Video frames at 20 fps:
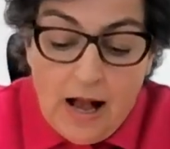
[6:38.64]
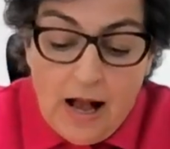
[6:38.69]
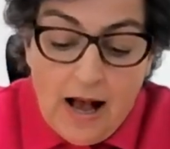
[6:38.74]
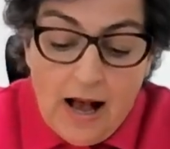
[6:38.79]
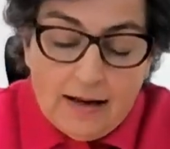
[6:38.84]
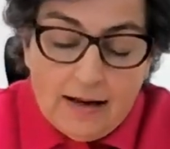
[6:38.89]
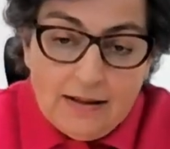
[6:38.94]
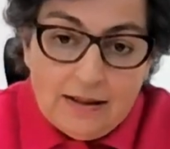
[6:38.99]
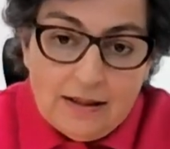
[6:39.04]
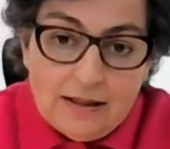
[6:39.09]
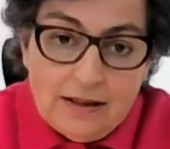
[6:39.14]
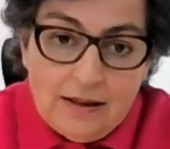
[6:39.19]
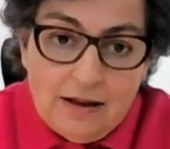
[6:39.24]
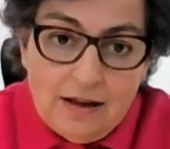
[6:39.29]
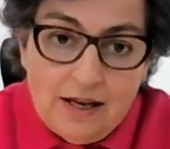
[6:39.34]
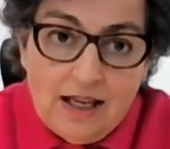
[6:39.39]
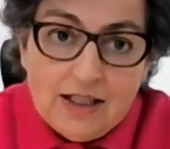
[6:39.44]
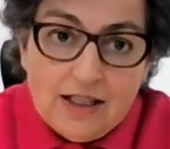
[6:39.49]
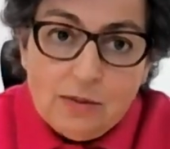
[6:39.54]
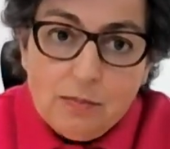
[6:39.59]
And
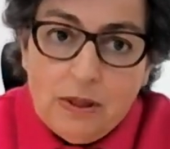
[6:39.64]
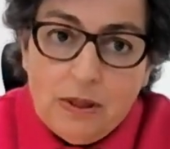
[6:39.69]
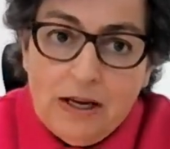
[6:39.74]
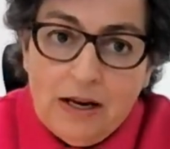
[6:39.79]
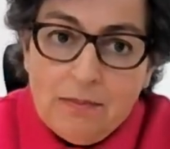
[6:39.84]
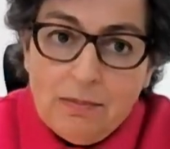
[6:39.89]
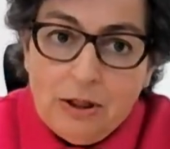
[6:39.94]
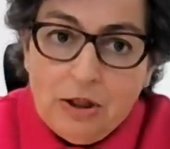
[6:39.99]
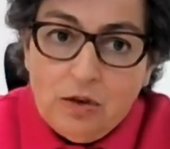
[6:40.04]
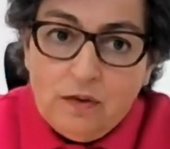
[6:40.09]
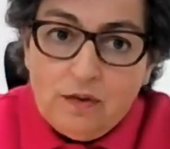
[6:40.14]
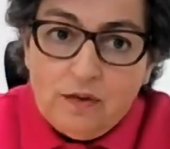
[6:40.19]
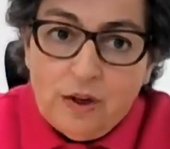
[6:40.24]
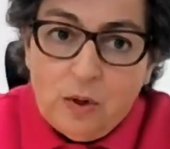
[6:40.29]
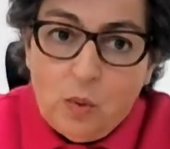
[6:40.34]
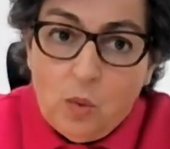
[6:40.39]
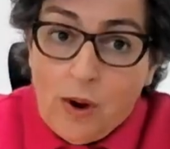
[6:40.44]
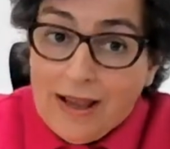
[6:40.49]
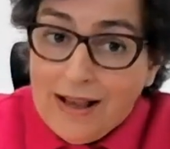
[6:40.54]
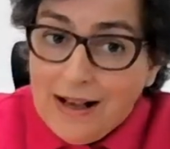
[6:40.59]
it's been a bit of
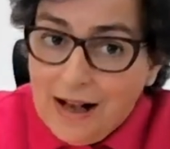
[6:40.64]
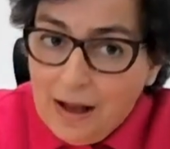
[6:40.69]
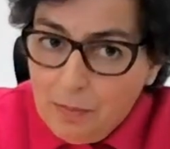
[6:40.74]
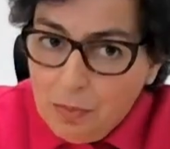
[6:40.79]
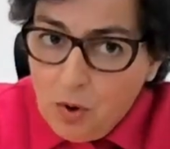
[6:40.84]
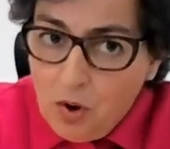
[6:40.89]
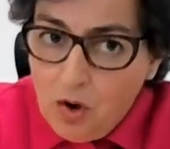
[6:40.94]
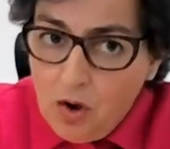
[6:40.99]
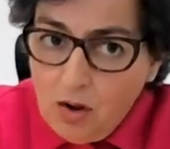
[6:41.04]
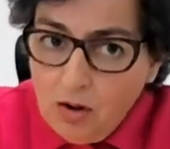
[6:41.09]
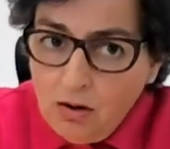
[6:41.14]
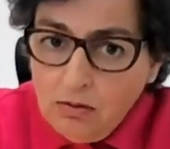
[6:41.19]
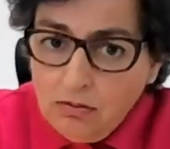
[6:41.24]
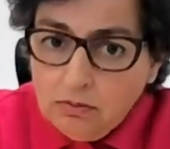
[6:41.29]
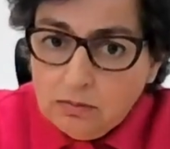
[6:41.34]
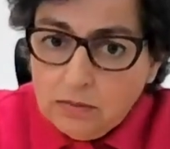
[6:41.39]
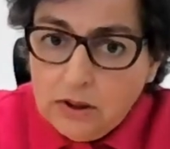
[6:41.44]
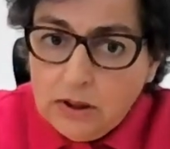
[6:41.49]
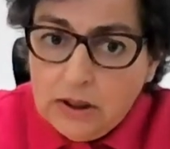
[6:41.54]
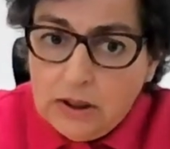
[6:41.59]
a wake-up call
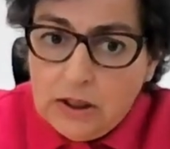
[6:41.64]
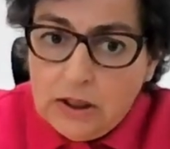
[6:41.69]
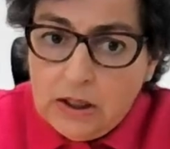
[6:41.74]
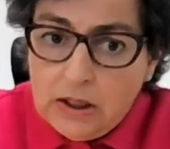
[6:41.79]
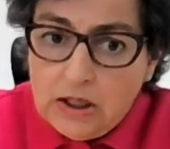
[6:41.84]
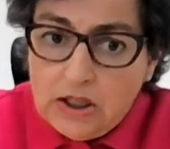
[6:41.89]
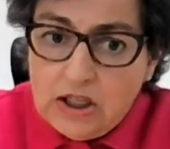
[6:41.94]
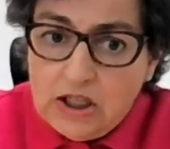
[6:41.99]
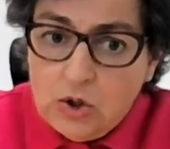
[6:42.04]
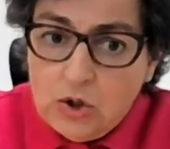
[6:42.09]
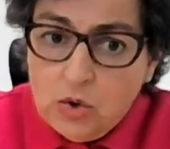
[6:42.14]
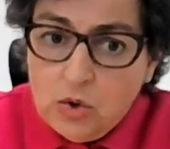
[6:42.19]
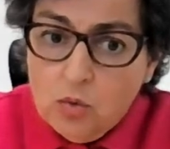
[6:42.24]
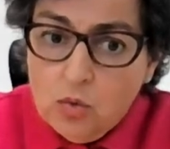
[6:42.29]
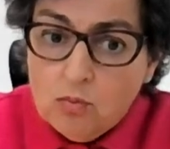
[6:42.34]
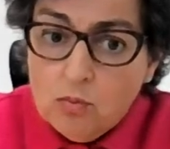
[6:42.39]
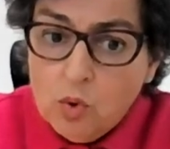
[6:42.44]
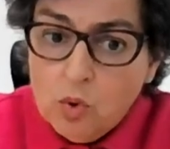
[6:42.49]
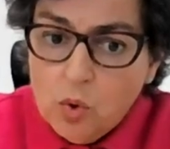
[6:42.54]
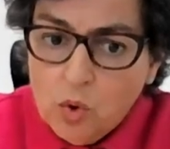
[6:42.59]
to
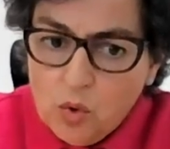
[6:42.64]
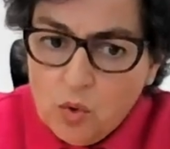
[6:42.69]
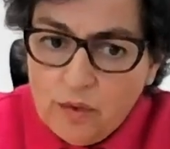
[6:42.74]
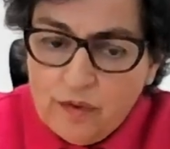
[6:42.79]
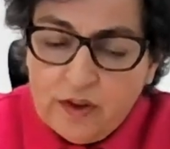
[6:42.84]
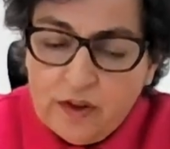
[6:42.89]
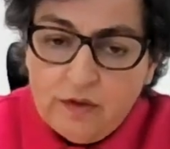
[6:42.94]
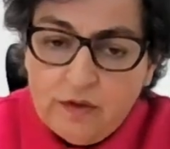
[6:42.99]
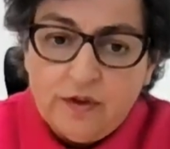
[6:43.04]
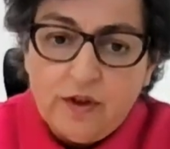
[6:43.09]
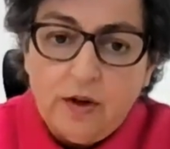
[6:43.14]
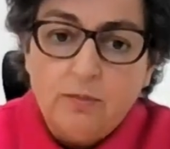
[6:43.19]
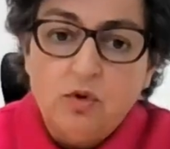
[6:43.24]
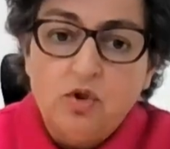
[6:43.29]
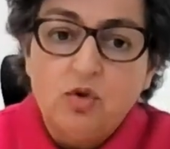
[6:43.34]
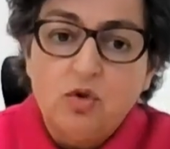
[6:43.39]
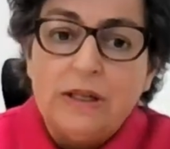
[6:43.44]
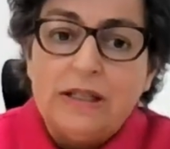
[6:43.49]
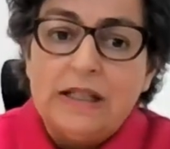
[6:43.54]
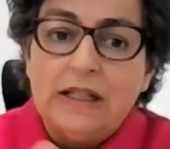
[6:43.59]
move from
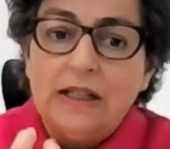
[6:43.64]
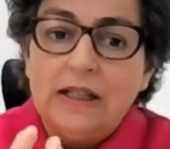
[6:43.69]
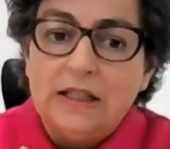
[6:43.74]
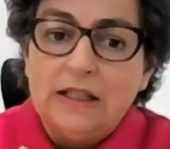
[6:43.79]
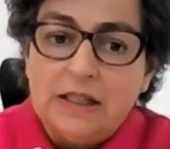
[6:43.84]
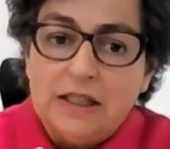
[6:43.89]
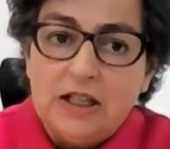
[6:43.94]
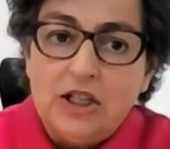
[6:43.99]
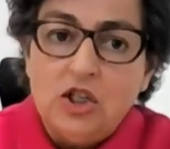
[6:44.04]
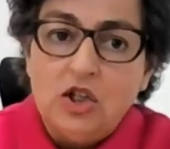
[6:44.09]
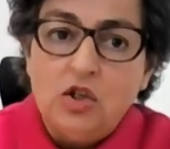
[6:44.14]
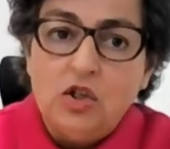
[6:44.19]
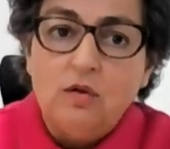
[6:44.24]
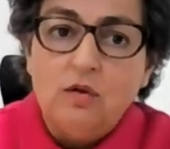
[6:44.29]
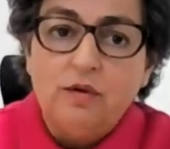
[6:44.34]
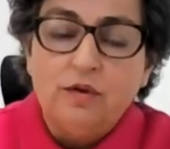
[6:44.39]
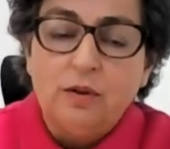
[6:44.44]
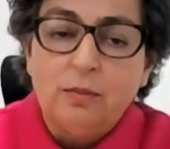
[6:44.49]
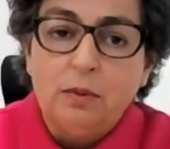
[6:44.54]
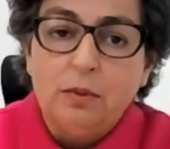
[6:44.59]
treating this
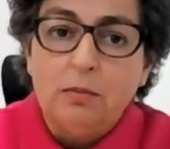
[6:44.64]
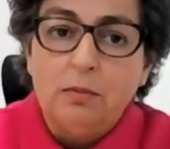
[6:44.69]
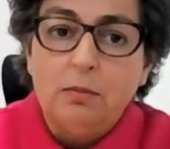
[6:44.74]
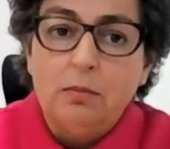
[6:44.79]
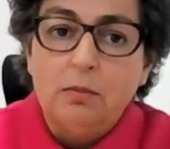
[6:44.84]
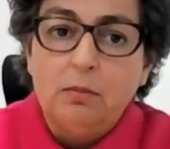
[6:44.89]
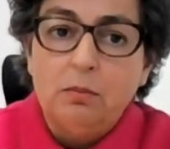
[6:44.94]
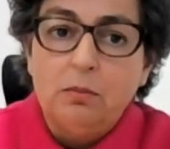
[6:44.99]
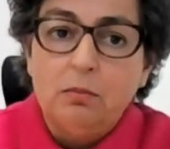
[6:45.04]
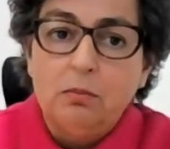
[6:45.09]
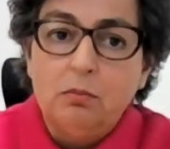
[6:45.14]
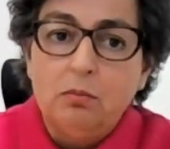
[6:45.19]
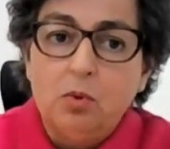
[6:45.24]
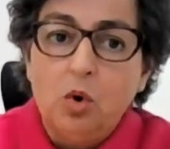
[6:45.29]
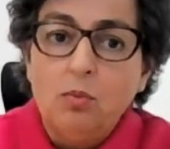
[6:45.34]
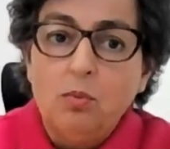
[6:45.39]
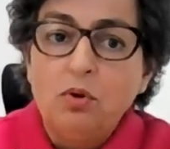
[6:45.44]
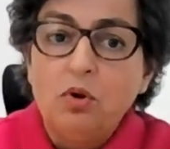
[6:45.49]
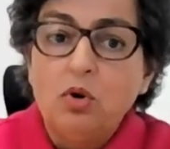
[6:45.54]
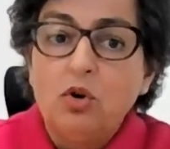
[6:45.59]
issue from a
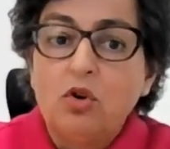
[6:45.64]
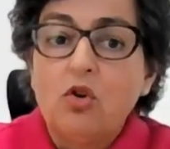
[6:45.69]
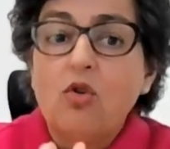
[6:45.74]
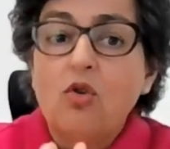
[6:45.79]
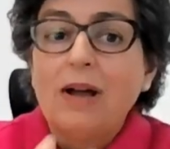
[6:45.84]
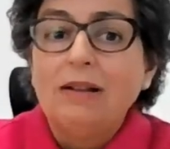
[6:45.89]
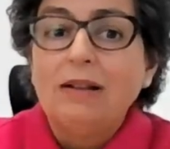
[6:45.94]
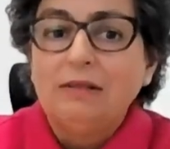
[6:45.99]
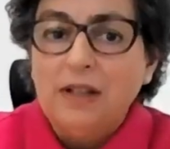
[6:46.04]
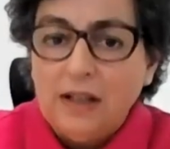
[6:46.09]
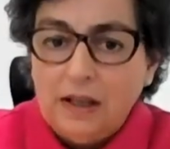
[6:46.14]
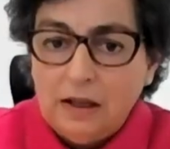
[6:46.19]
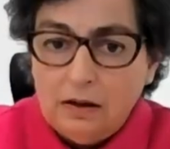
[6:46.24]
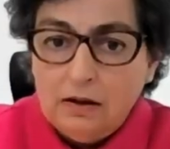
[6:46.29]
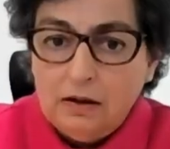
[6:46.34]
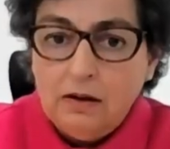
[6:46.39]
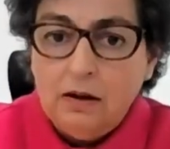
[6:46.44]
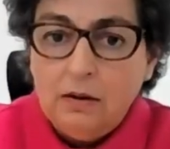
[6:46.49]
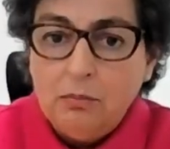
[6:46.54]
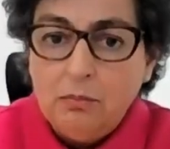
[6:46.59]
more bureaucratic
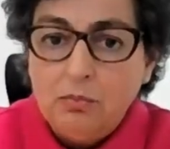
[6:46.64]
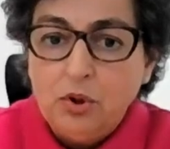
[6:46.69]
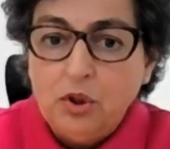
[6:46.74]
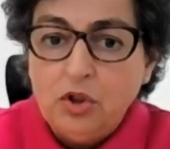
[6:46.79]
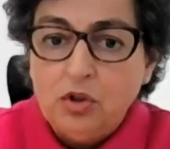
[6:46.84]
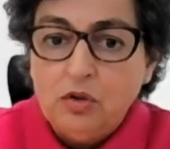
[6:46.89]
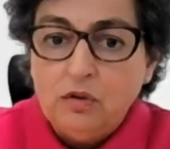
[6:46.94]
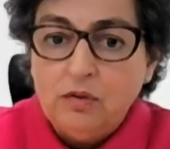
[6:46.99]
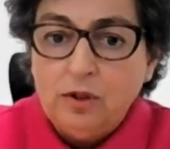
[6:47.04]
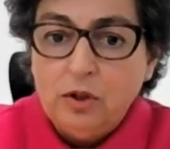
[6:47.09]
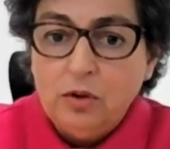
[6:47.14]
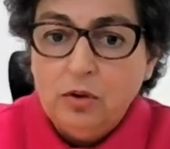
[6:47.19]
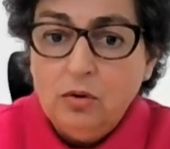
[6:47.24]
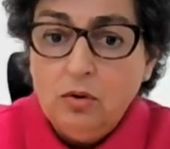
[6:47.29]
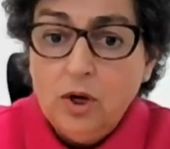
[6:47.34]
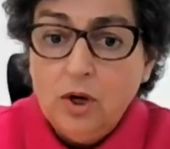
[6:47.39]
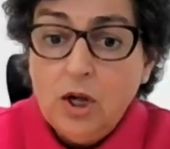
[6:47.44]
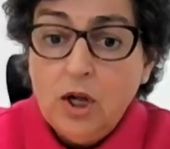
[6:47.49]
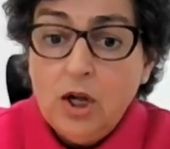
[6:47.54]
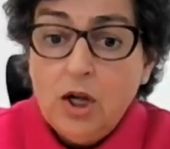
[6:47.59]
point of
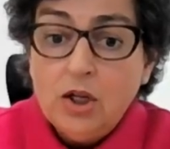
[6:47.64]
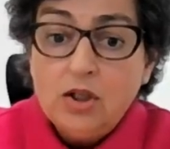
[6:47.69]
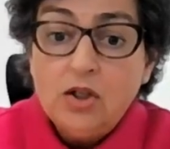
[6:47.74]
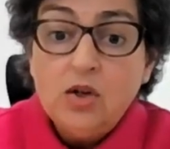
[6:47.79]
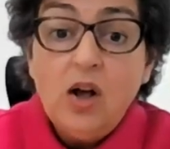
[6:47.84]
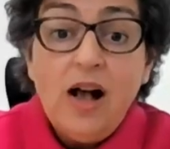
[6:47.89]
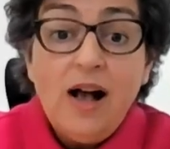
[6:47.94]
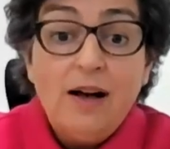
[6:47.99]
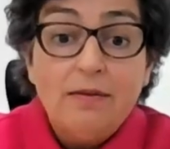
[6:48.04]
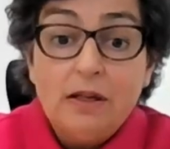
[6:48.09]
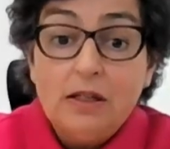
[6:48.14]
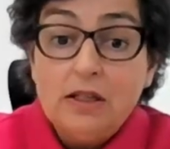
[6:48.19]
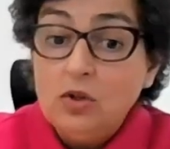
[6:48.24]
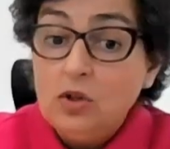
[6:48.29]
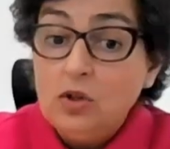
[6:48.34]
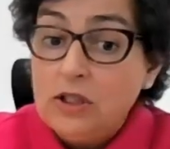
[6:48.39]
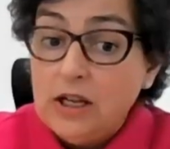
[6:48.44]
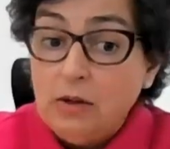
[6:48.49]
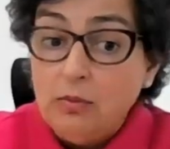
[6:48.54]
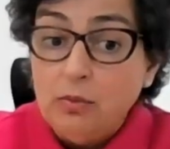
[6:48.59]
view to having
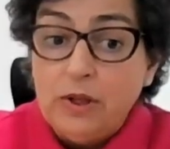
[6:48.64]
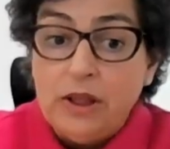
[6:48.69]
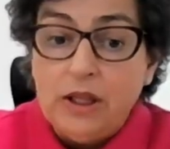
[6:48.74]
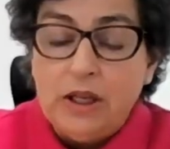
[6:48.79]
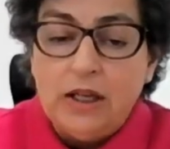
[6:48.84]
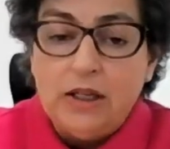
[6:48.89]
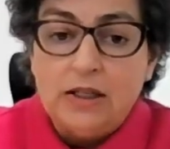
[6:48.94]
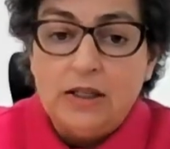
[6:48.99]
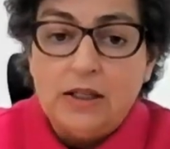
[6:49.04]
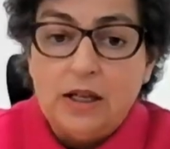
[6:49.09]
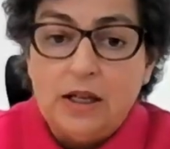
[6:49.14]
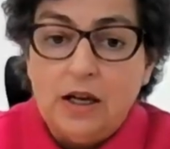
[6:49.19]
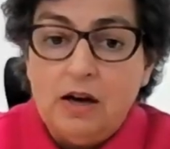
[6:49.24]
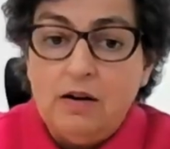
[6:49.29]
to deal with it